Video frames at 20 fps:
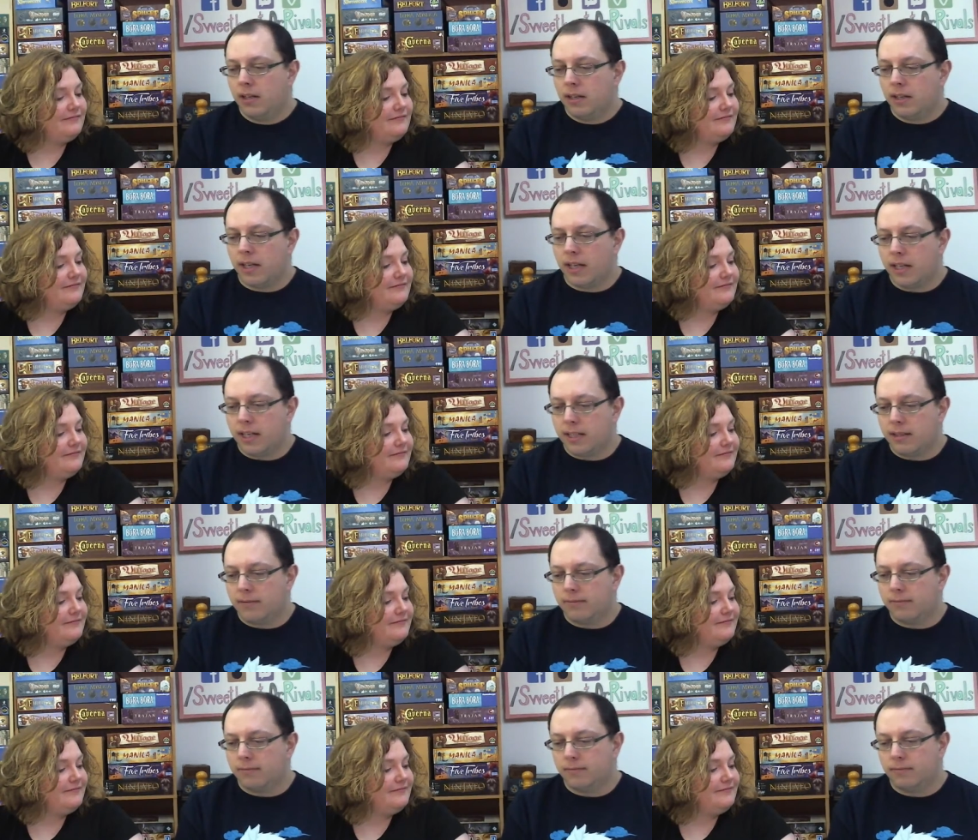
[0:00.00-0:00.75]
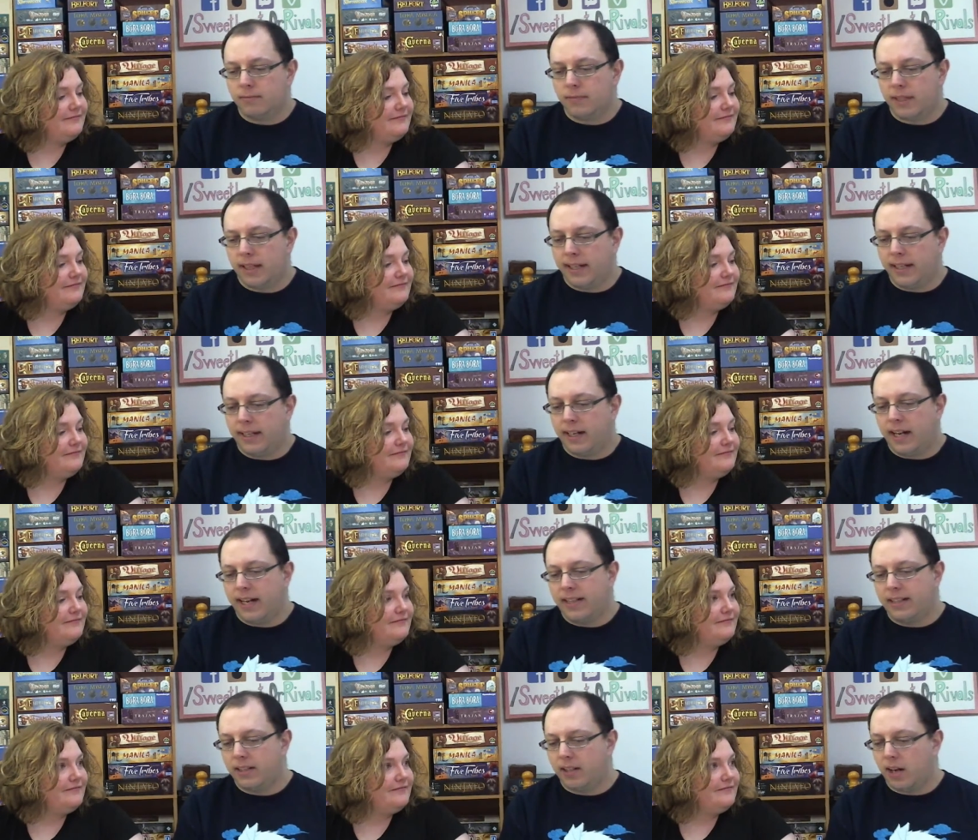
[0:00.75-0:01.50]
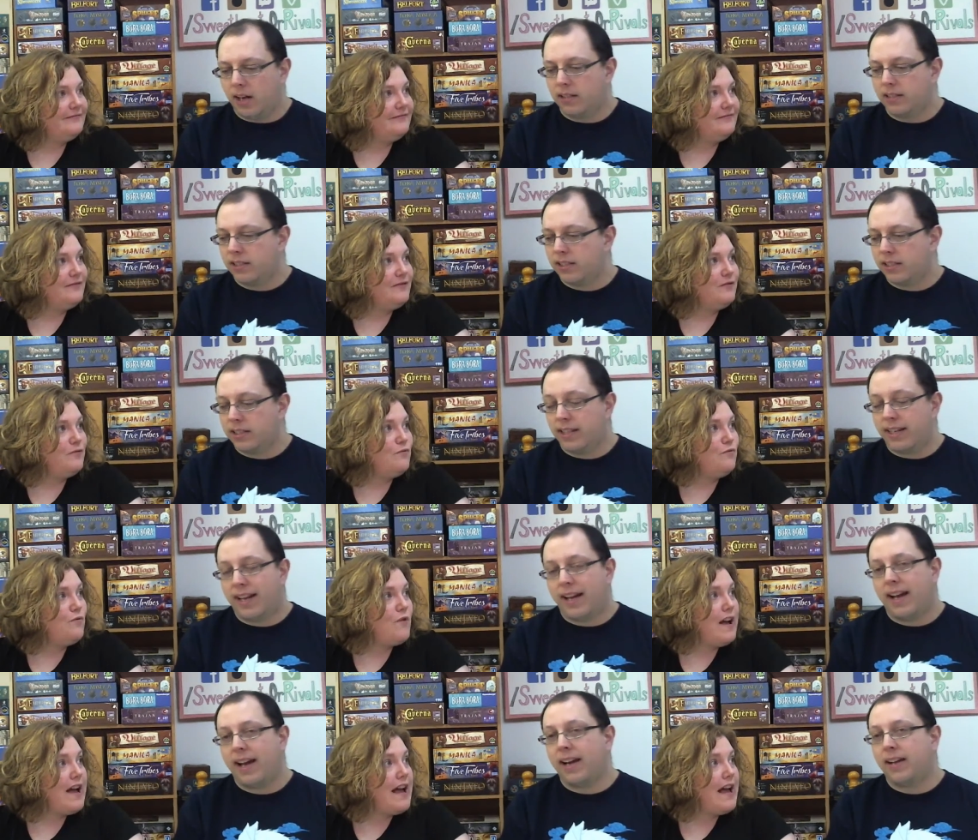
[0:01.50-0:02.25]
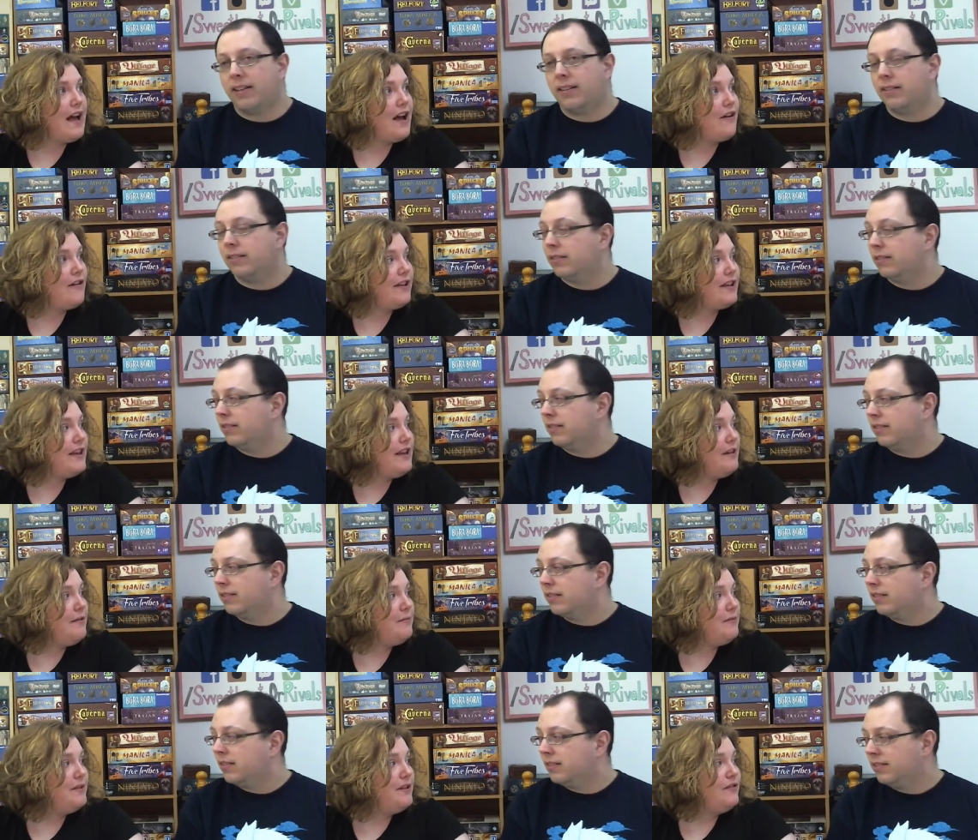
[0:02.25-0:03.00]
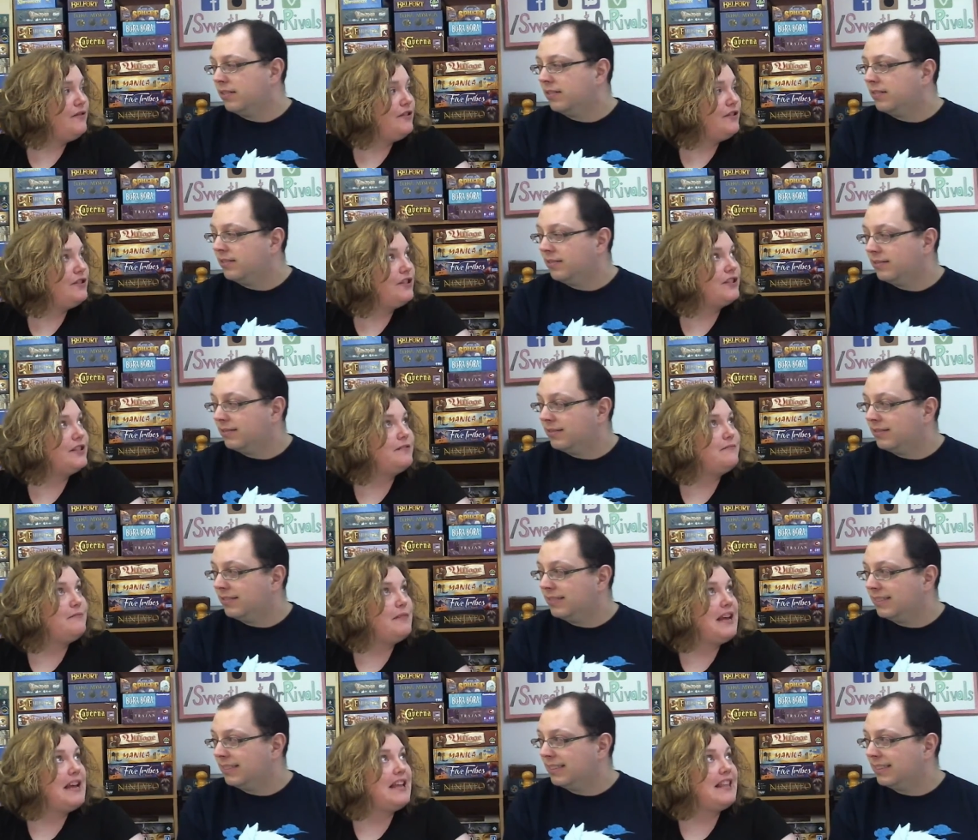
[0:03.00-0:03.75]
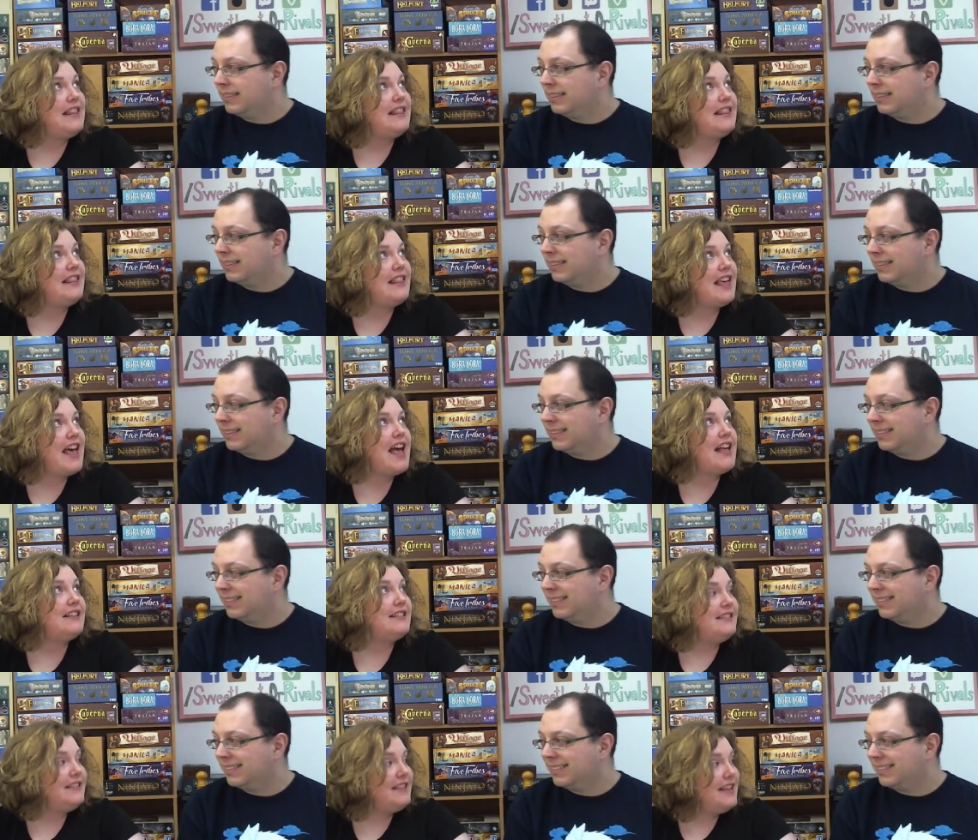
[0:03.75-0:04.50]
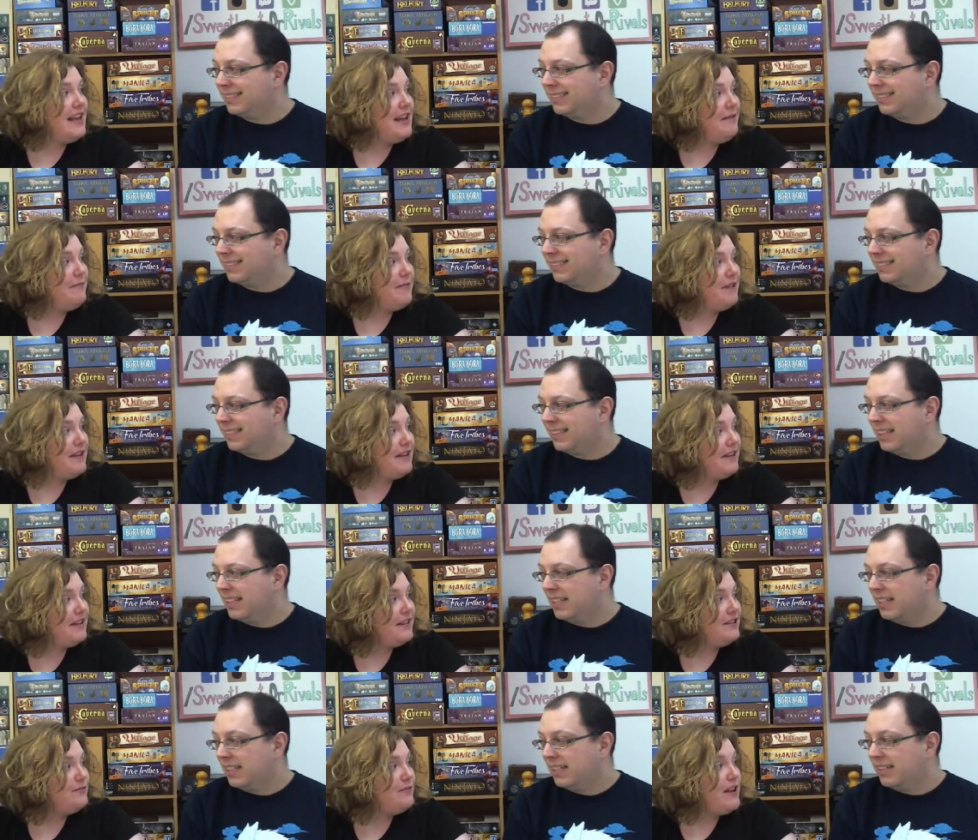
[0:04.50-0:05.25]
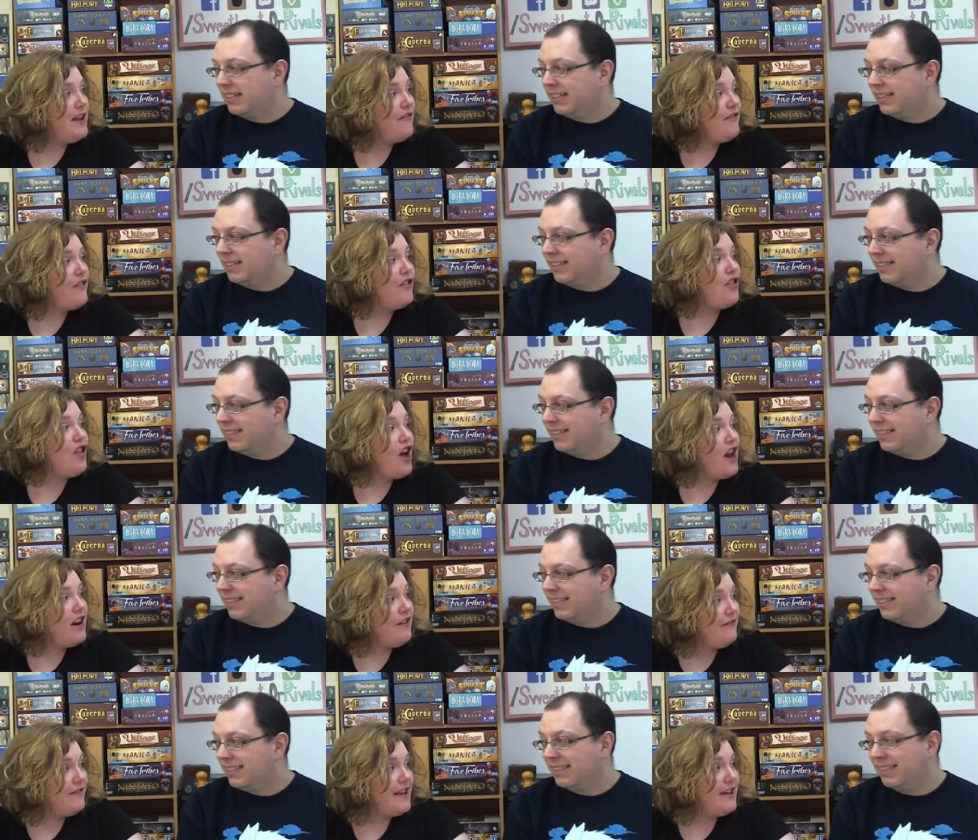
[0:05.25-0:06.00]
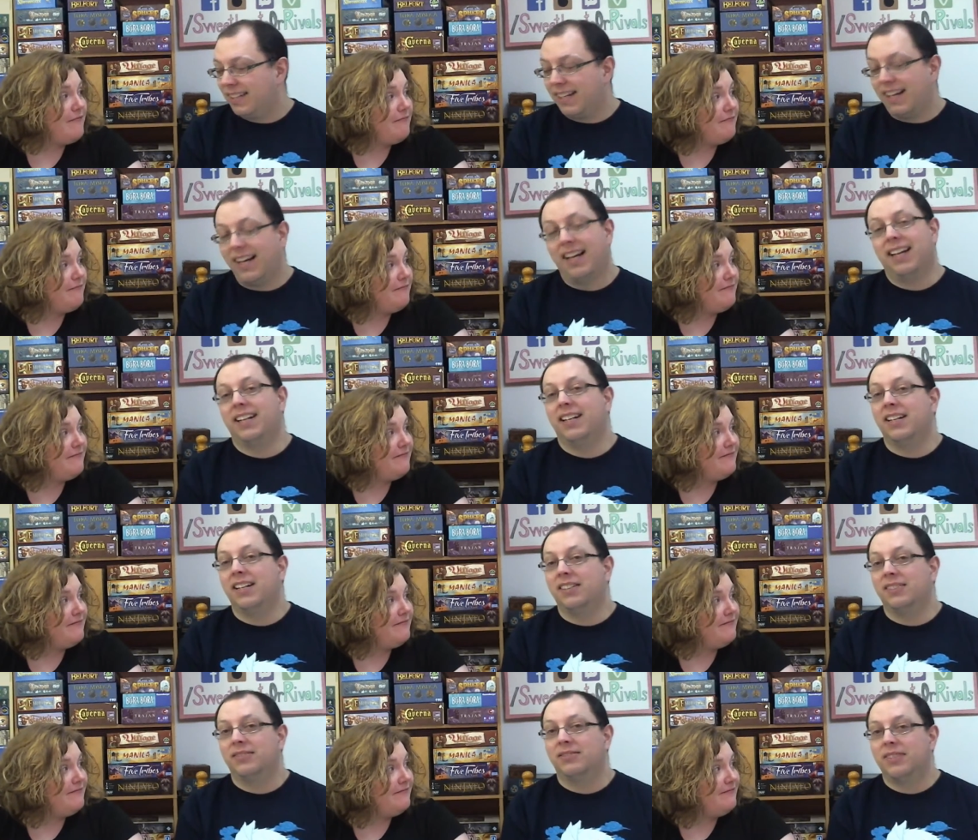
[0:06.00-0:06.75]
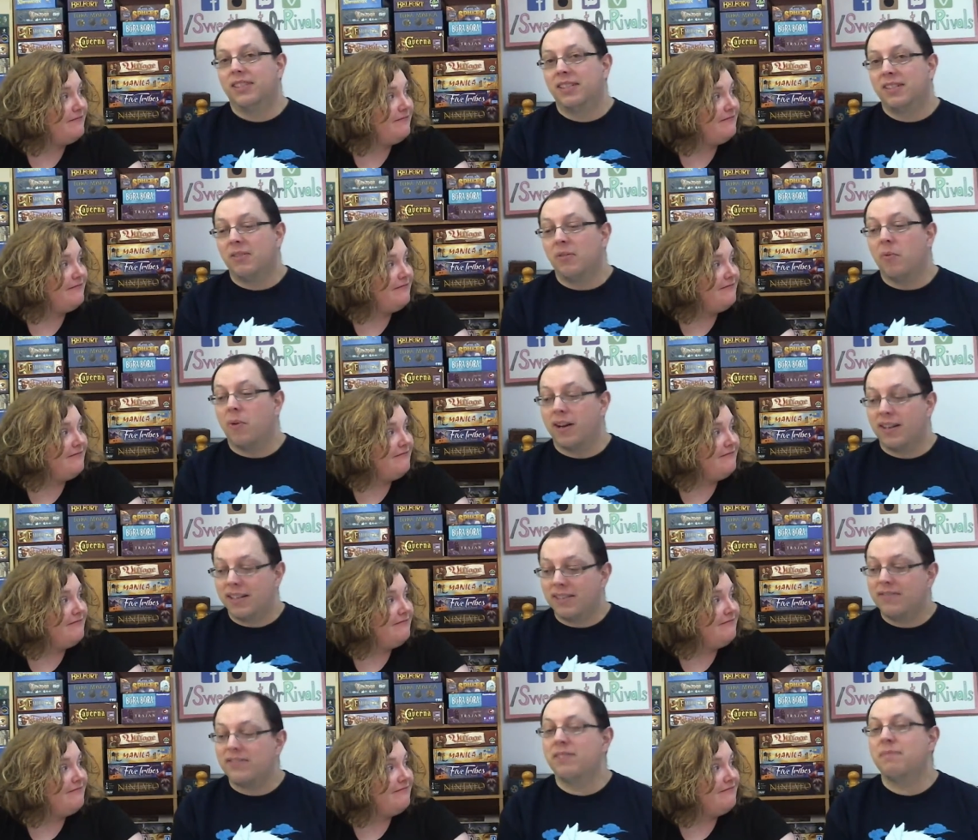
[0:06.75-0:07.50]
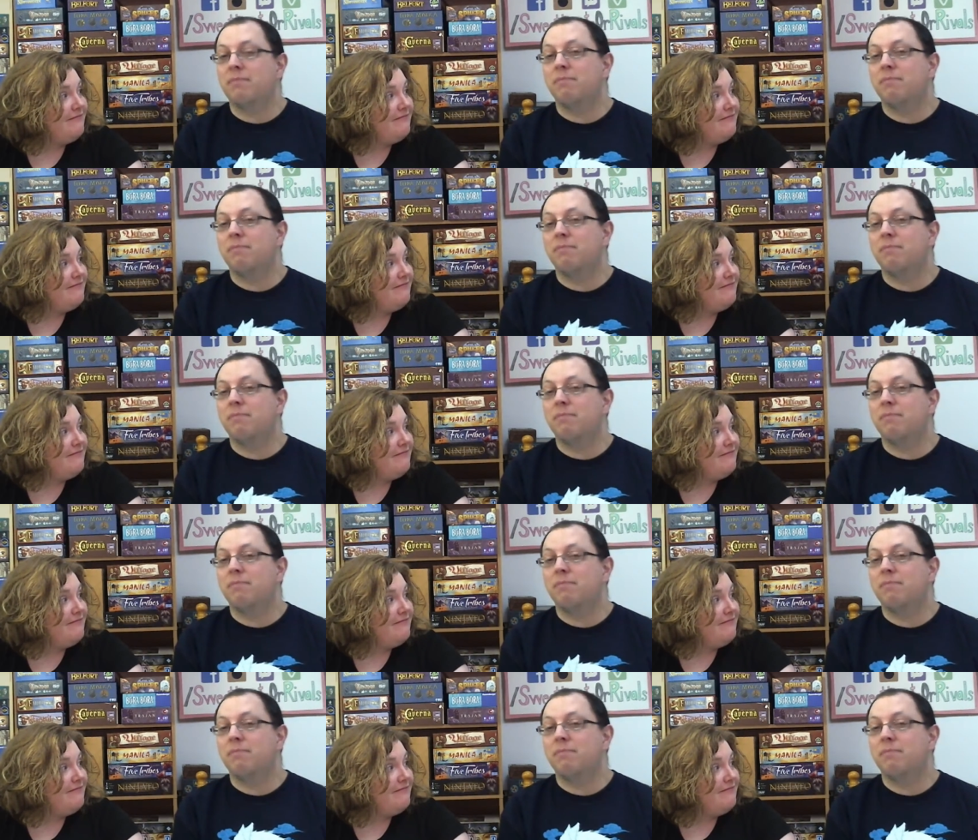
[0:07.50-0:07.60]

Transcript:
Speaker 1: Um, and I honestly
Speaker 2: can't... Wow, I can't believe you just made that statement, because we have a lot of them.
Speaker 1: I know. One of the